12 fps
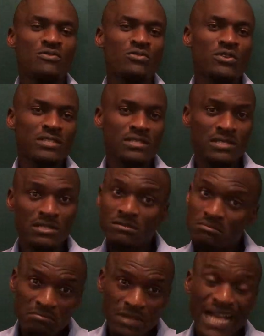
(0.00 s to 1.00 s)

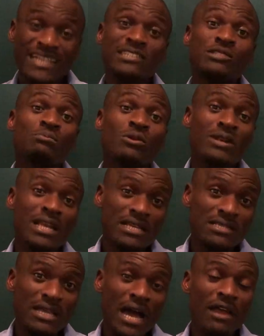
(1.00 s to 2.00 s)
invoicing as small
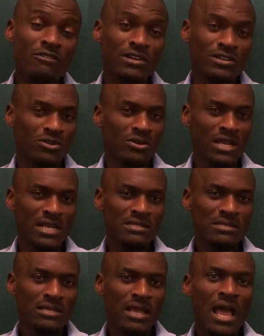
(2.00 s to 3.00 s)
as $100,